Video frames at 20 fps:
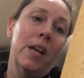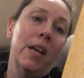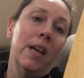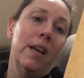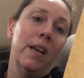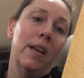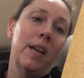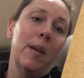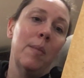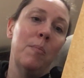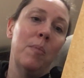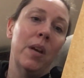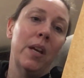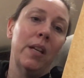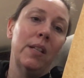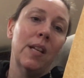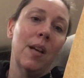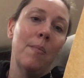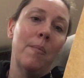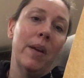and I
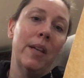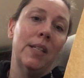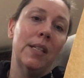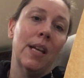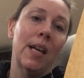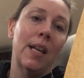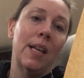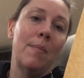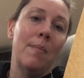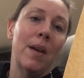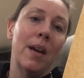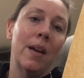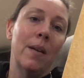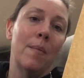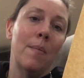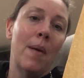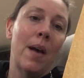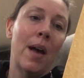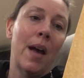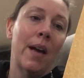picked up my teddy bear
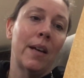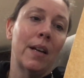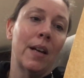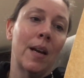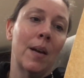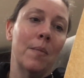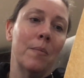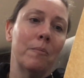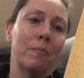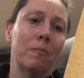backpack